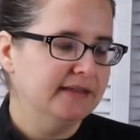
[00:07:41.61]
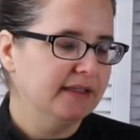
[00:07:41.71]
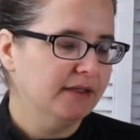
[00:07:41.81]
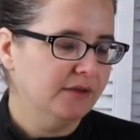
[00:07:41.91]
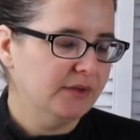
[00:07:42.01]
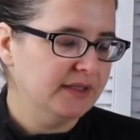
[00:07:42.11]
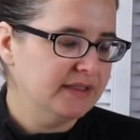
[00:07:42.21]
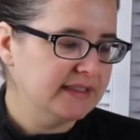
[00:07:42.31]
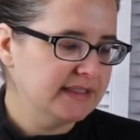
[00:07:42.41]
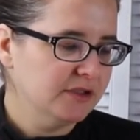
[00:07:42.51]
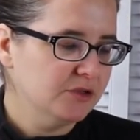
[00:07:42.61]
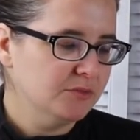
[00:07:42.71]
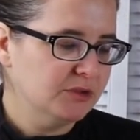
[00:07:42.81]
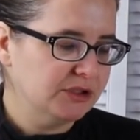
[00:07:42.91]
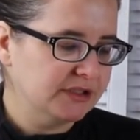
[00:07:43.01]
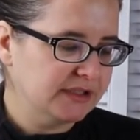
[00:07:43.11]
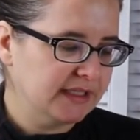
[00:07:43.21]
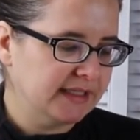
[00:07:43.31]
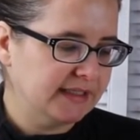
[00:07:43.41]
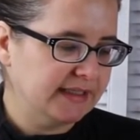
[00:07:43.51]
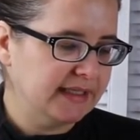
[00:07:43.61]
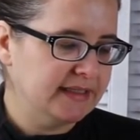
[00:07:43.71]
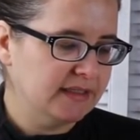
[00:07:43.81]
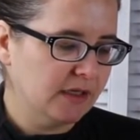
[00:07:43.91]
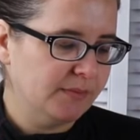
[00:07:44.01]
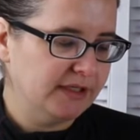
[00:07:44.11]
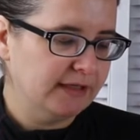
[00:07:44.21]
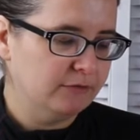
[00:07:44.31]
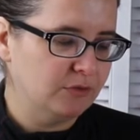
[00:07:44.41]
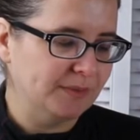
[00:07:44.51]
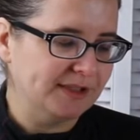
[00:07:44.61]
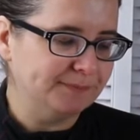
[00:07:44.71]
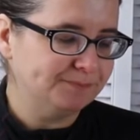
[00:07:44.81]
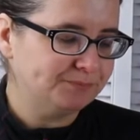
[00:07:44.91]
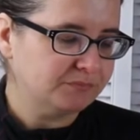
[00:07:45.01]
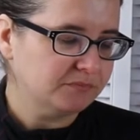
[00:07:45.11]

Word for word: Now, this here book, uh, In the Company of Women,